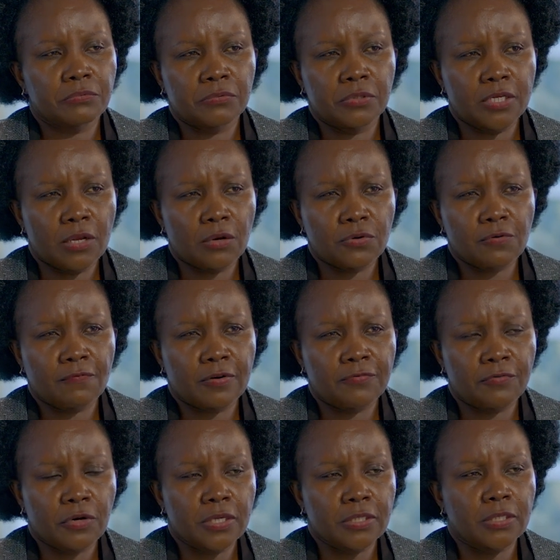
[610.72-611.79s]
did a lot of
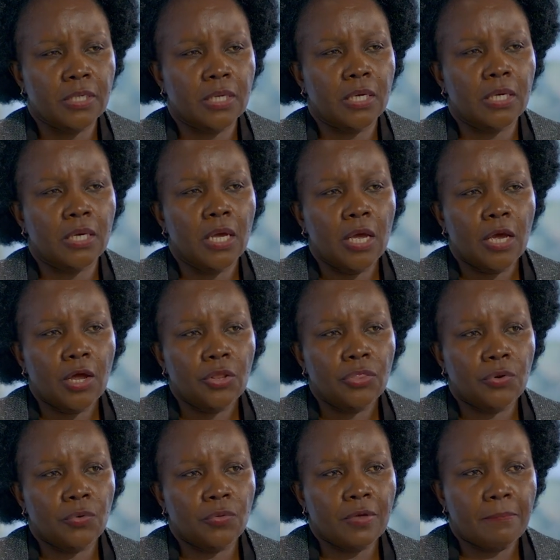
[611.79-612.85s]
advocacy
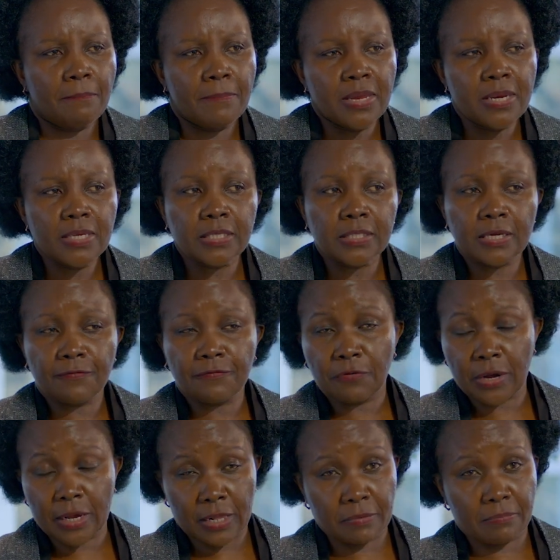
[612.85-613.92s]
through the Minister for
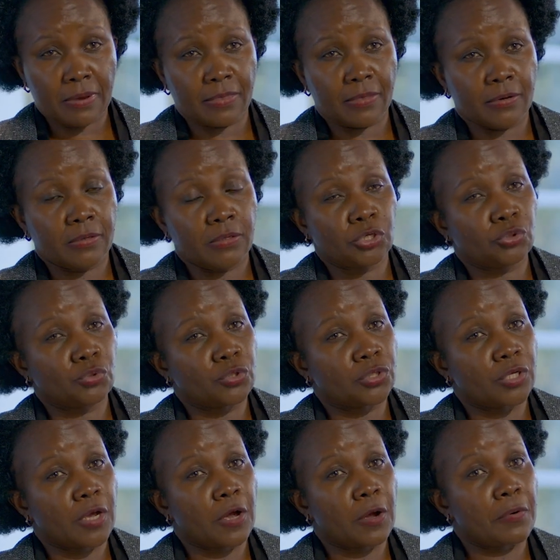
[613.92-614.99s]
Health, by then she was
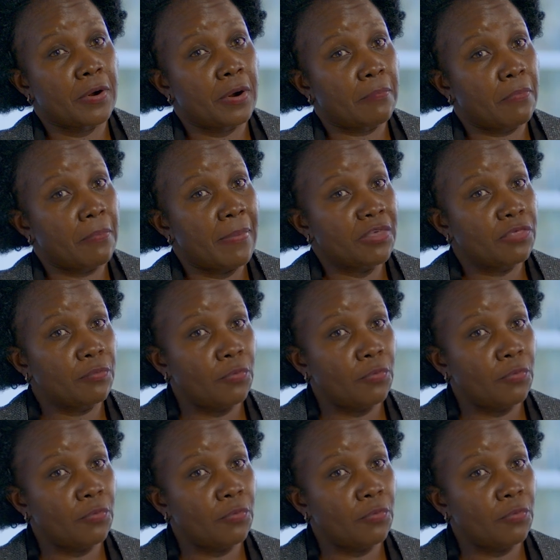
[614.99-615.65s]
Honorable Beth